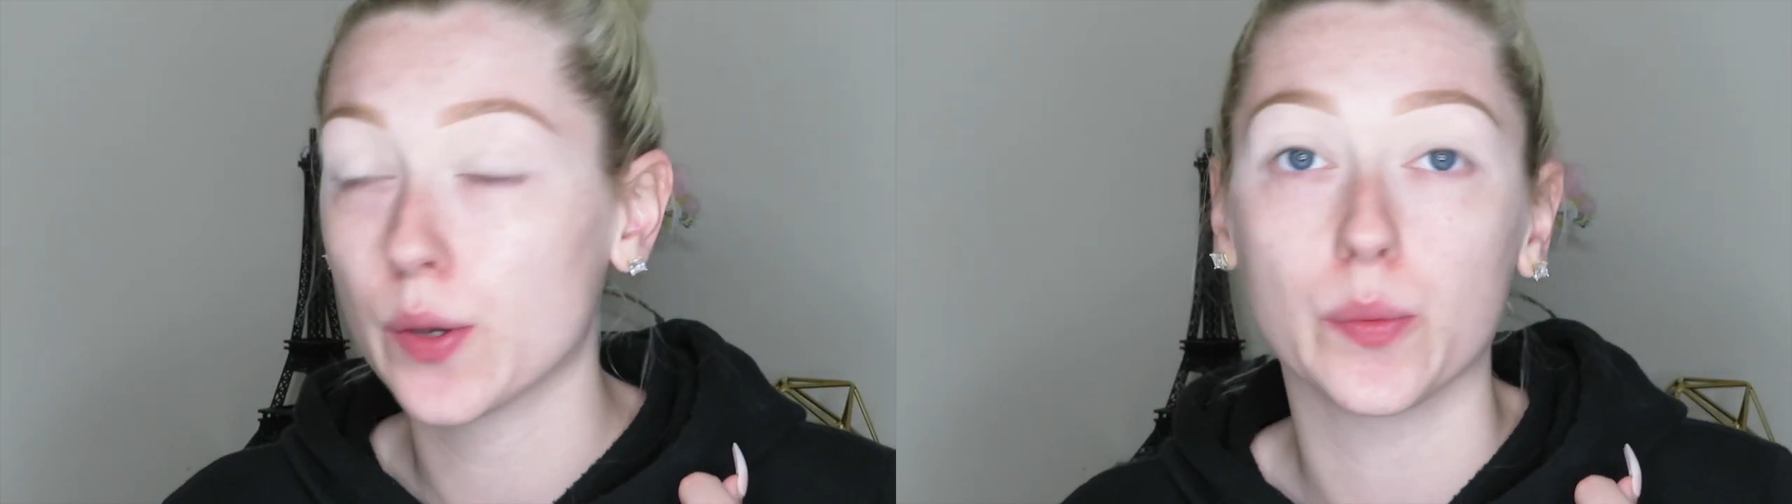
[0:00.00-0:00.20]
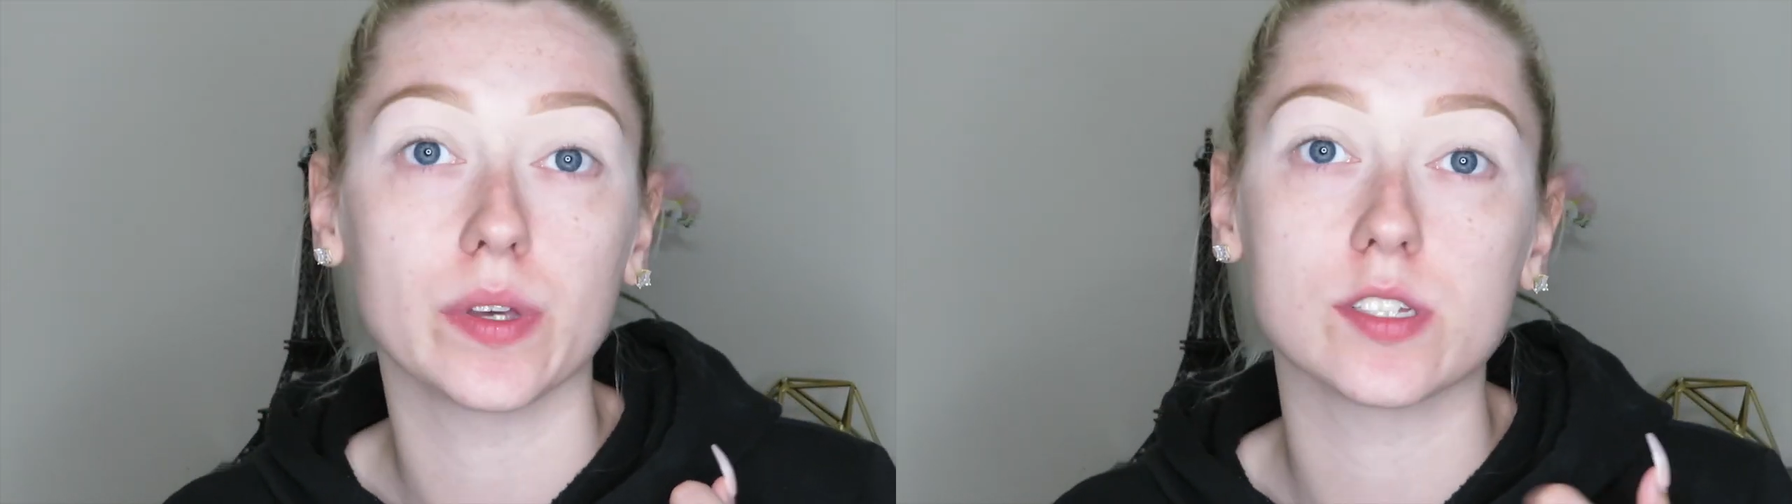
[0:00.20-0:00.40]

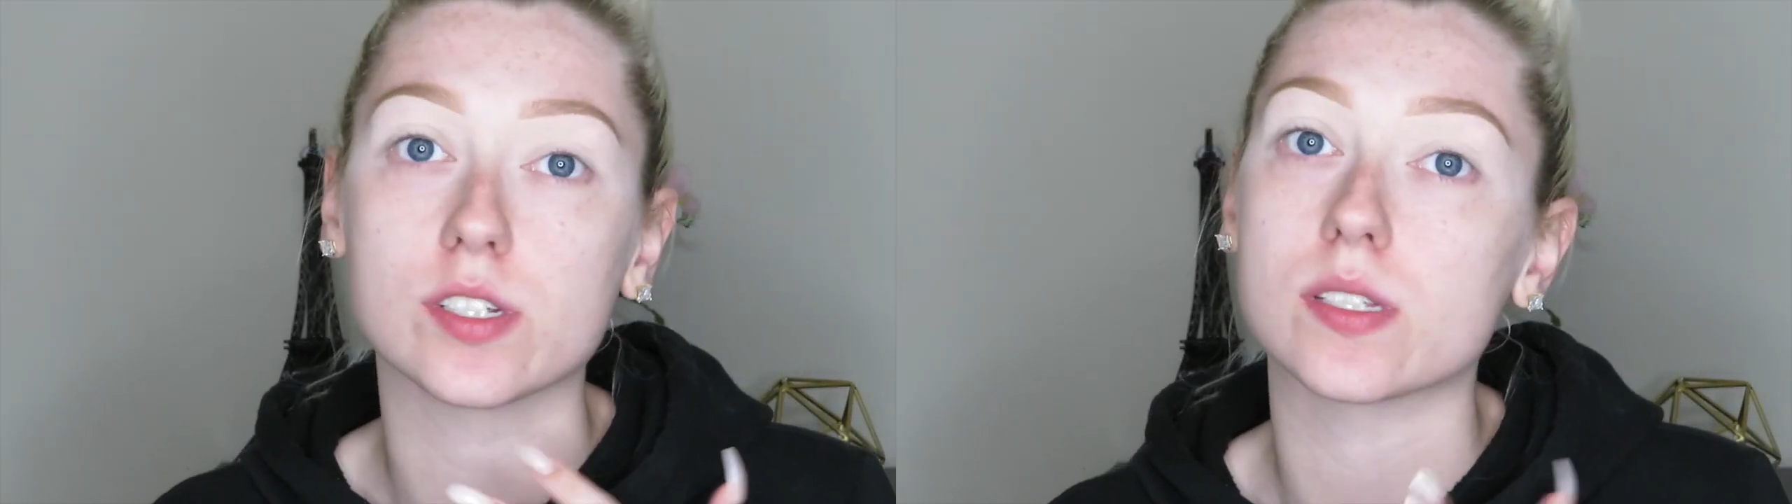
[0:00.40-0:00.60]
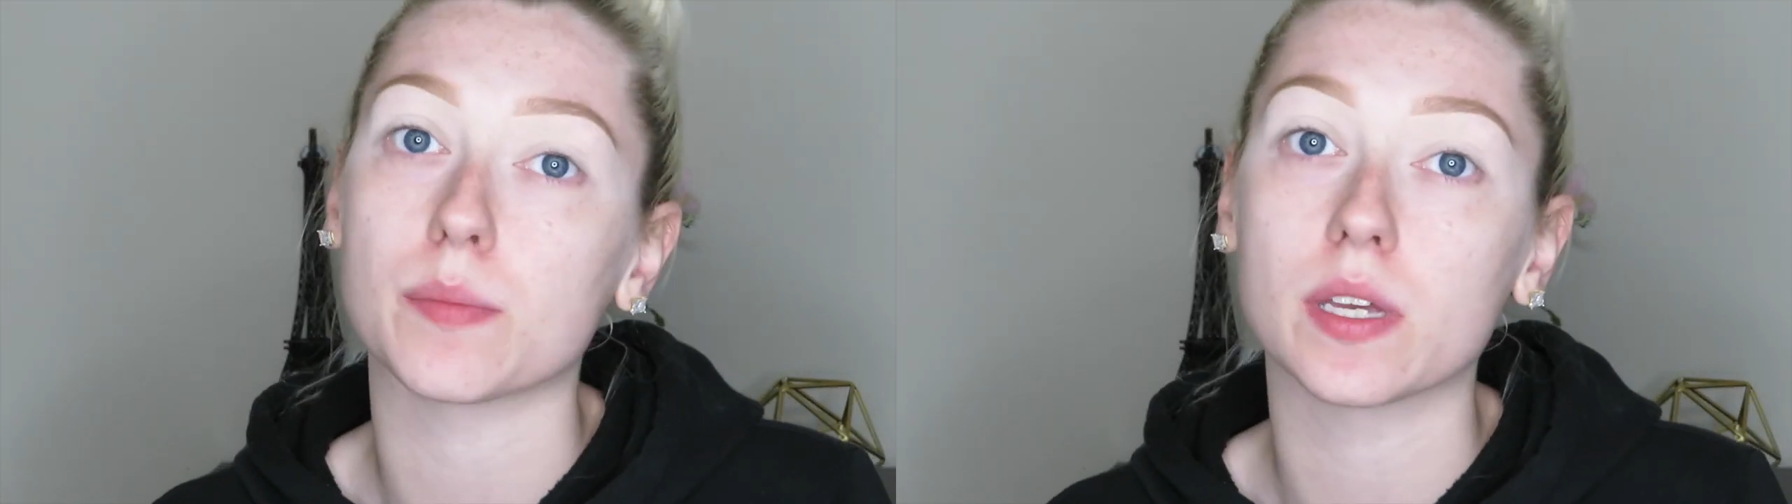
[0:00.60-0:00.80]
with
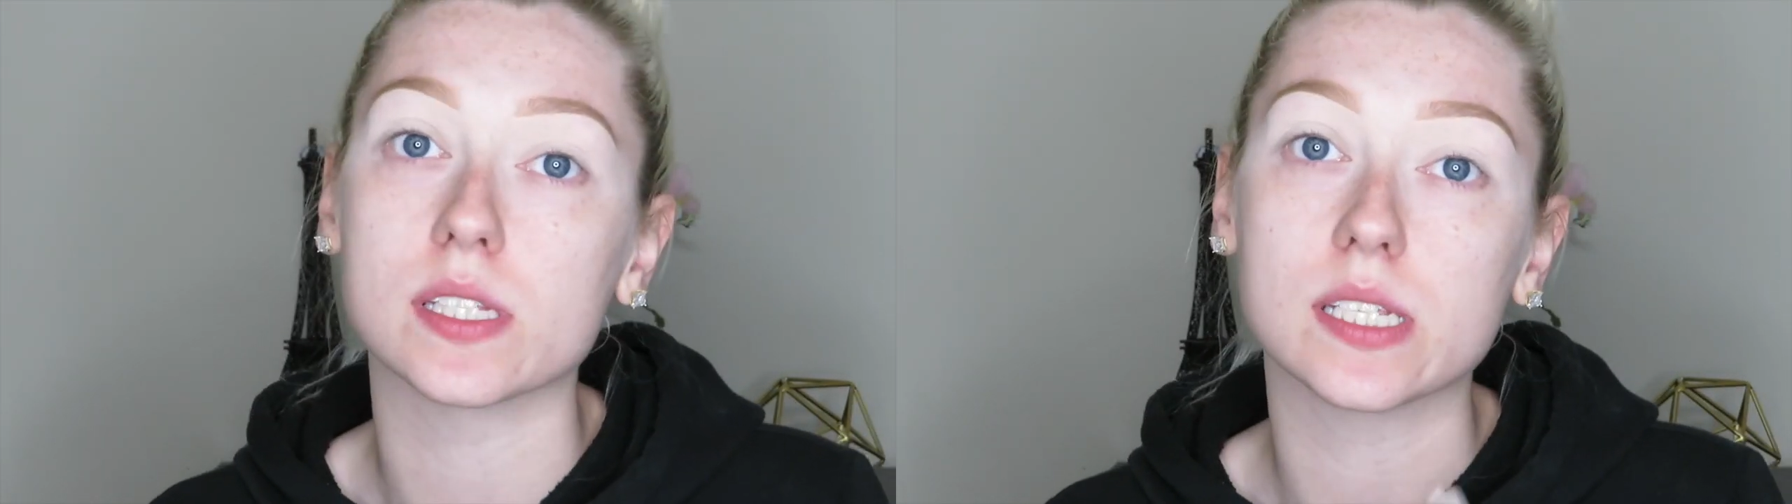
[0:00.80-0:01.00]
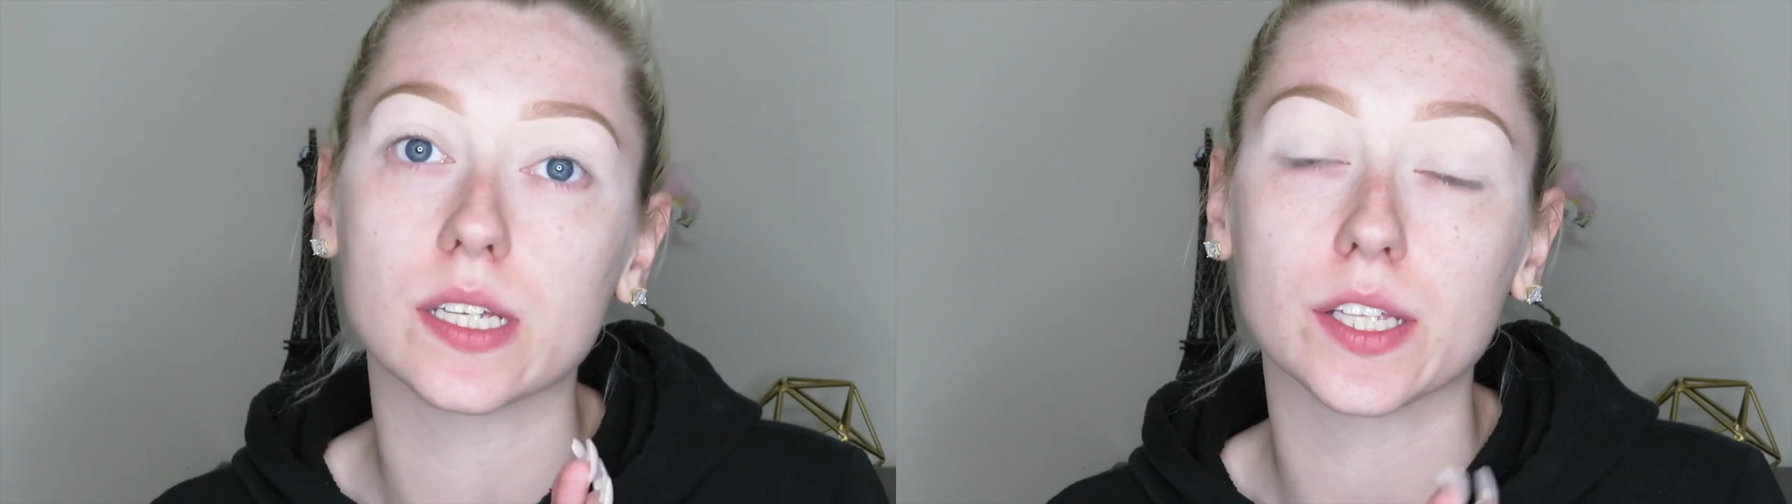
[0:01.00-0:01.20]
just some
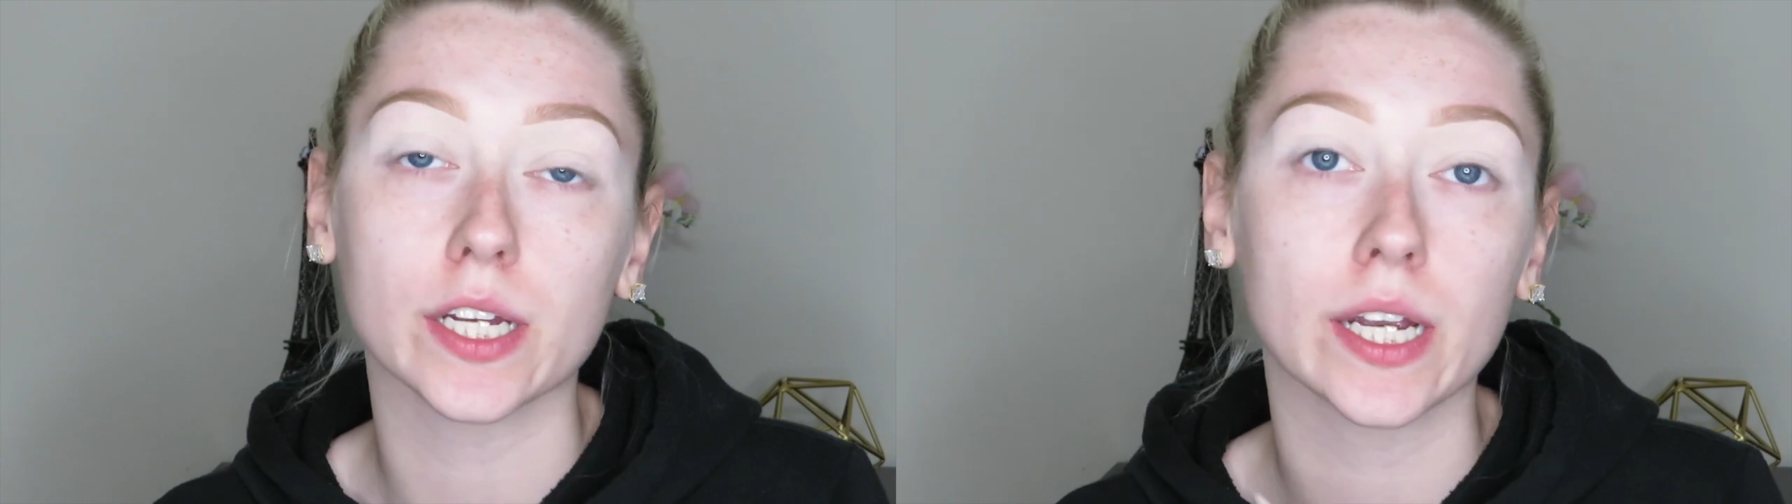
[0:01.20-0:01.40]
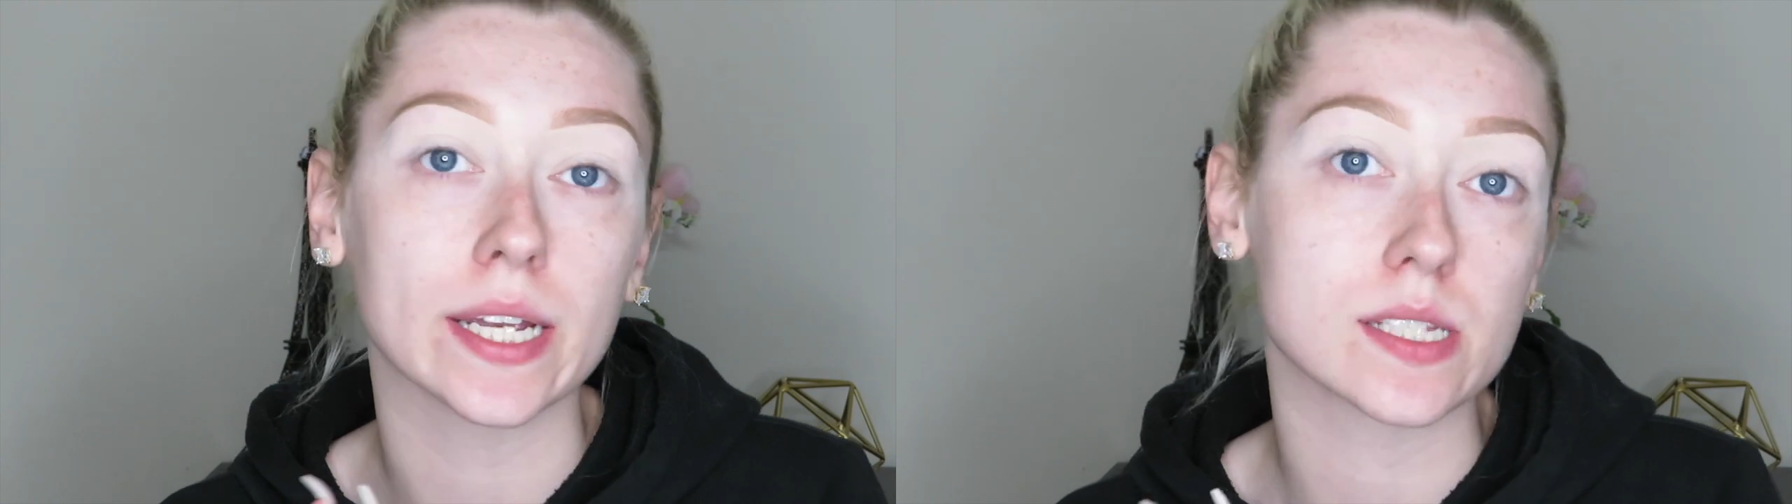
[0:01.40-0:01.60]
concealer
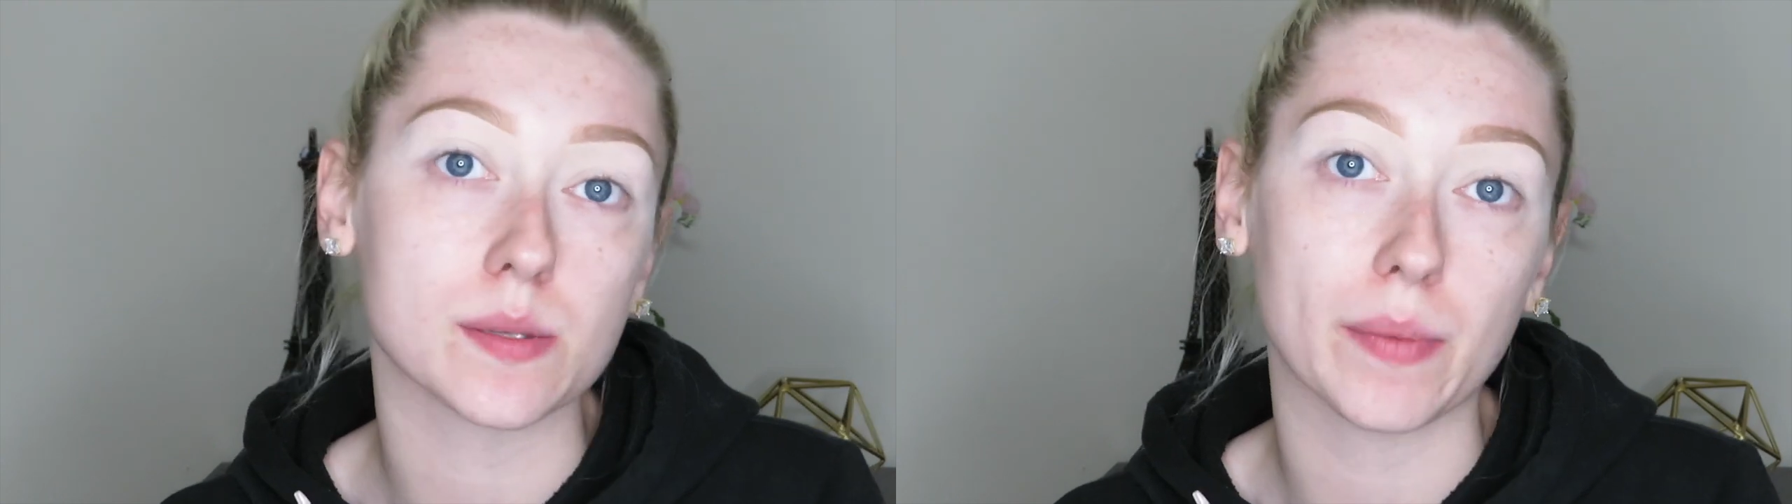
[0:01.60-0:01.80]
and some